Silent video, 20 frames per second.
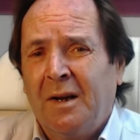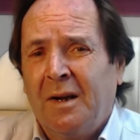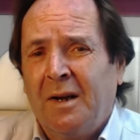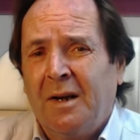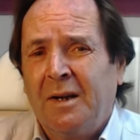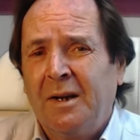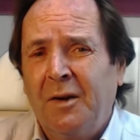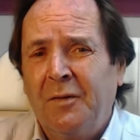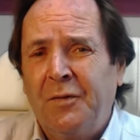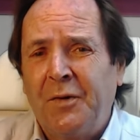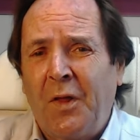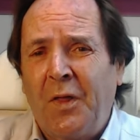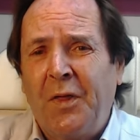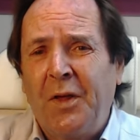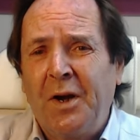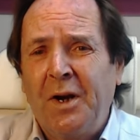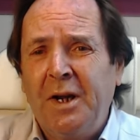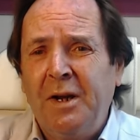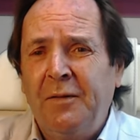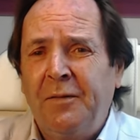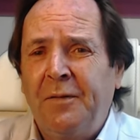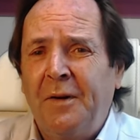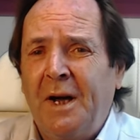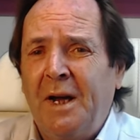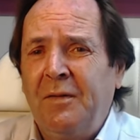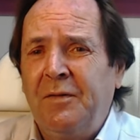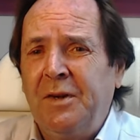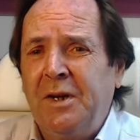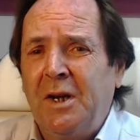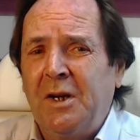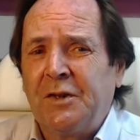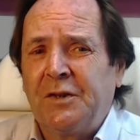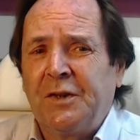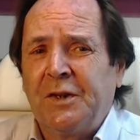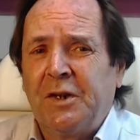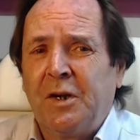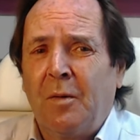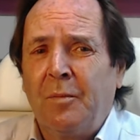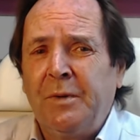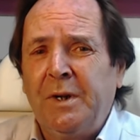Now for 35 years, the
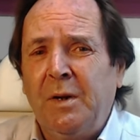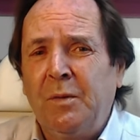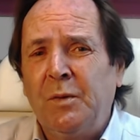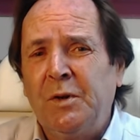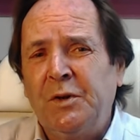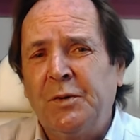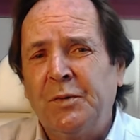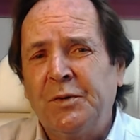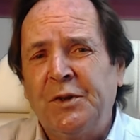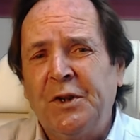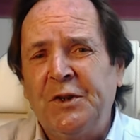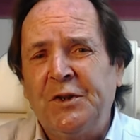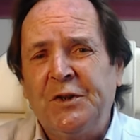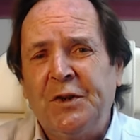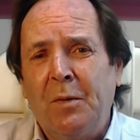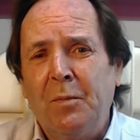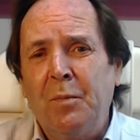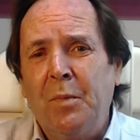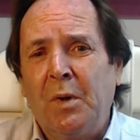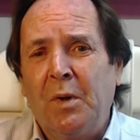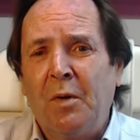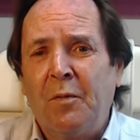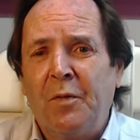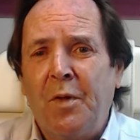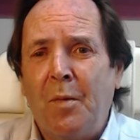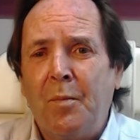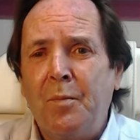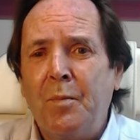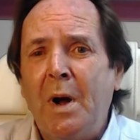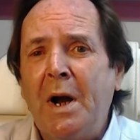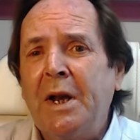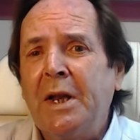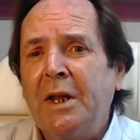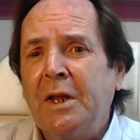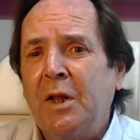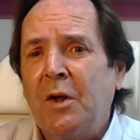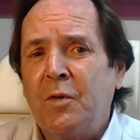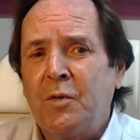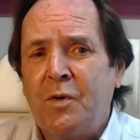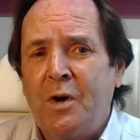company, which was the symbol of the money
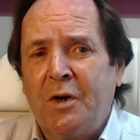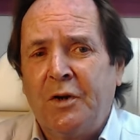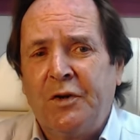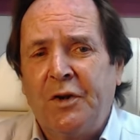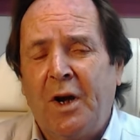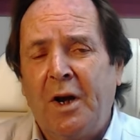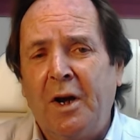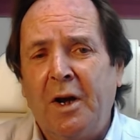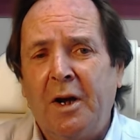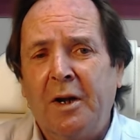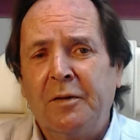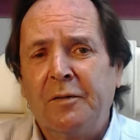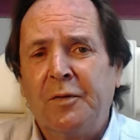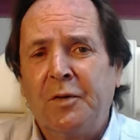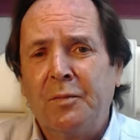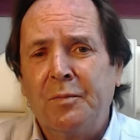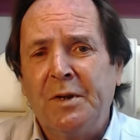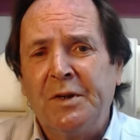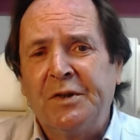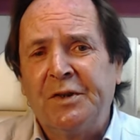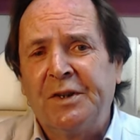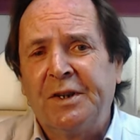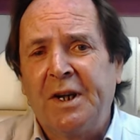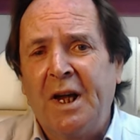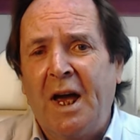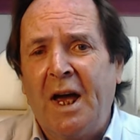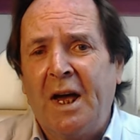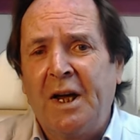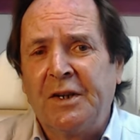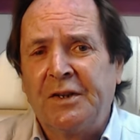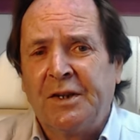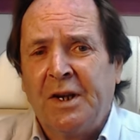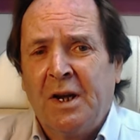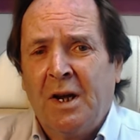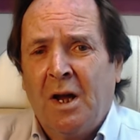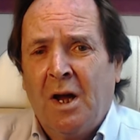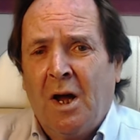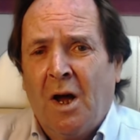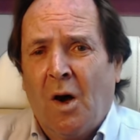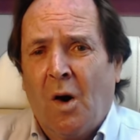that Russia earned from its gas,
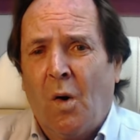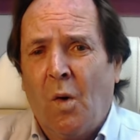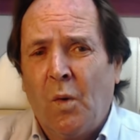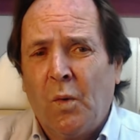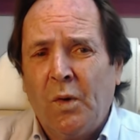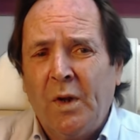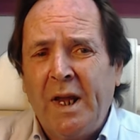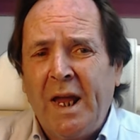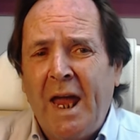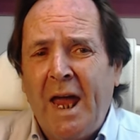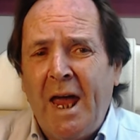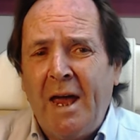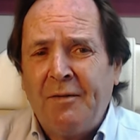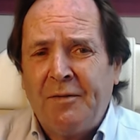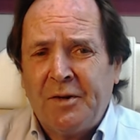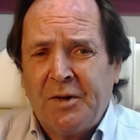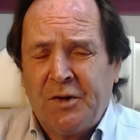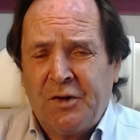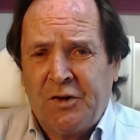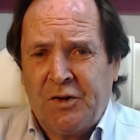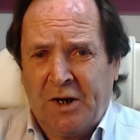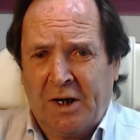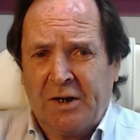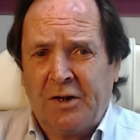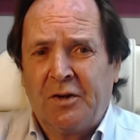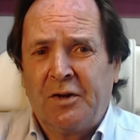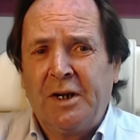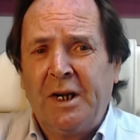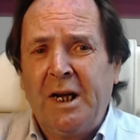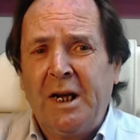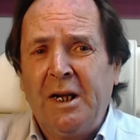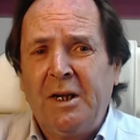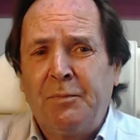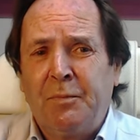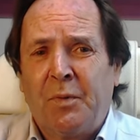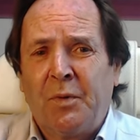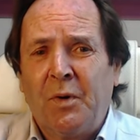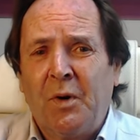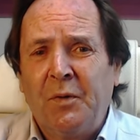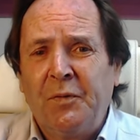only ever generated
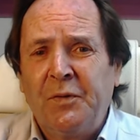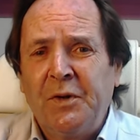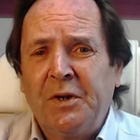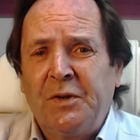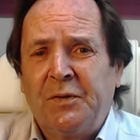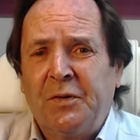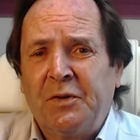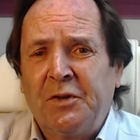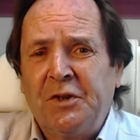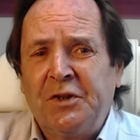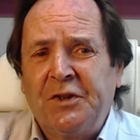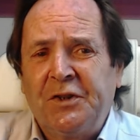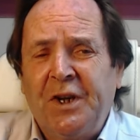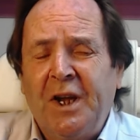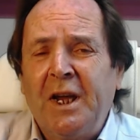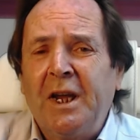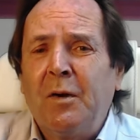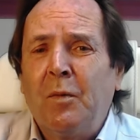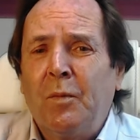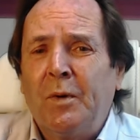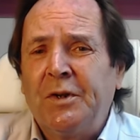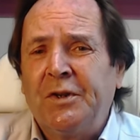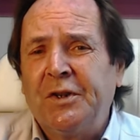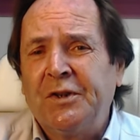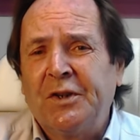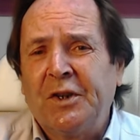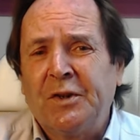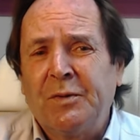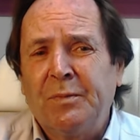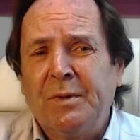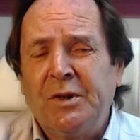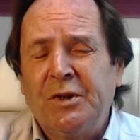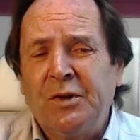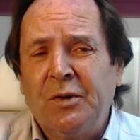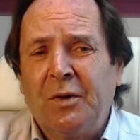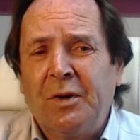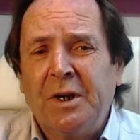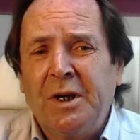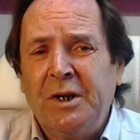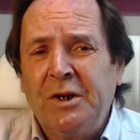profits for the state, which is its
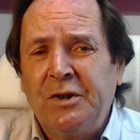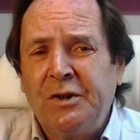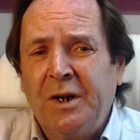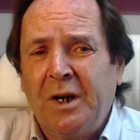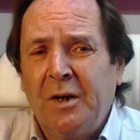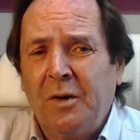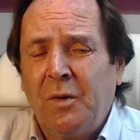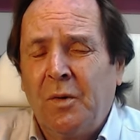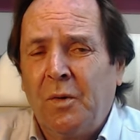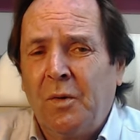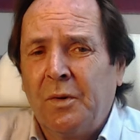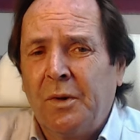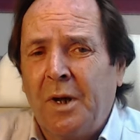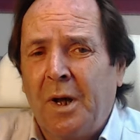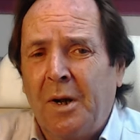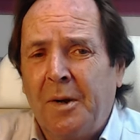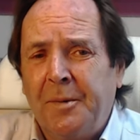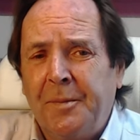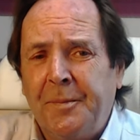majority shareholder.